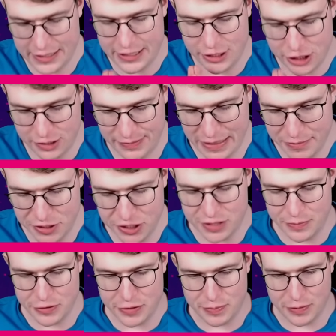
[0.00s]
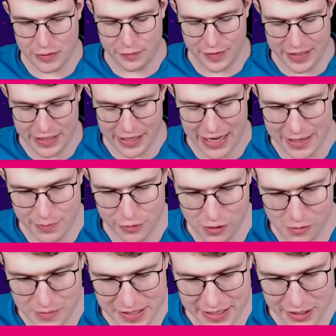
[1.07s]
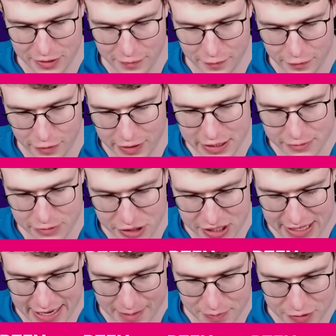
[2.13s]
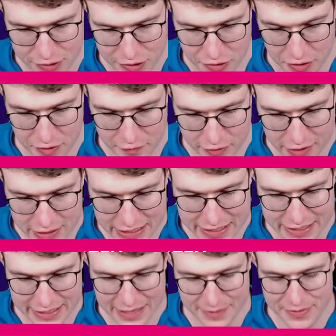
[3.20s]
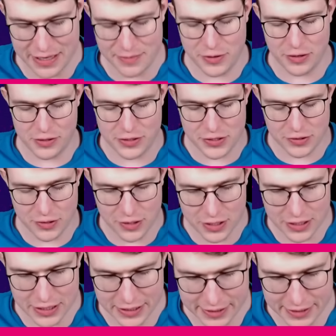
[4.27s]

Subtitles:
chip damage is the most important thing. Kind of problem is that he got Furnace, which is absolutely annoying for us. At the same time, he also got